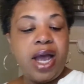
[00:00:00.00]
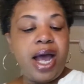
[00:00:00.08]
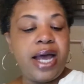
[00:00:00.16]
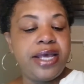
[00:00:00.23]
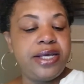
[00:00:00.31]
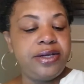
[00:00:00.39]

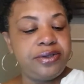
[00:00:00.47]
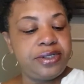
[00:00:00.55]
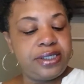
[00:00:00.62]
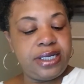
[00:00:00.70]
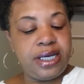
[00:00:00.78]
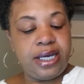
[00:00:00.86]
I
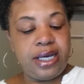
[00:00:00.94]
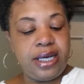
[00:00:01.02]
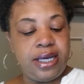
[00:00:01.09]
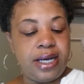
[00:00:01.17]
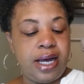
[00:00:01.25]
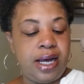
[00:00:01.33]
use
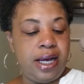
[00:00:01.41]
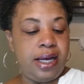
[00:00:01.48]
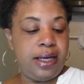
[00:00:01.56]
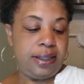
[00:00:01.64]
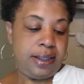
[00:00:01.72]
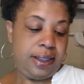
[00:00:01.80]
the
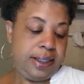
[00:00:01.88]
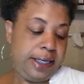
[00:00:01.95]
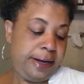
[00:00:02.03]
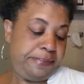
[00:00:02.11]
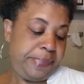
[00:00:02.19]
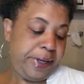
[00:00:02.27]
uh,
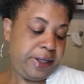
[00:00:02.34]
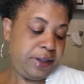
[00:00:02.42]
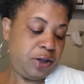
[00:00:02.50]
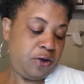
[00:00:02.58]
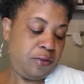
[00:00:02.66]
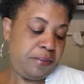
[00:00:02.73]
lip
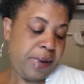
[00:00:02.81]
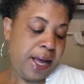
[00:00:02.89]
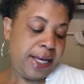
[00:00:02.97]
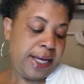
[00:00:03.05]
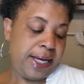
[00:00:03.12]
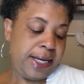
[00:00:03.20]
pencil
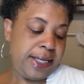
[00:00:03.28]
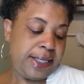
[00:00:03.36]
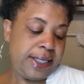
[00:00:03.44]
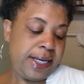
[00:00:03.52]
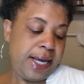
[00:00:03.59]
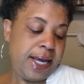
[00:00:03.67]
by
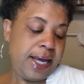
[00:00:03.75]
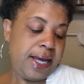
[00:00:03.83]
N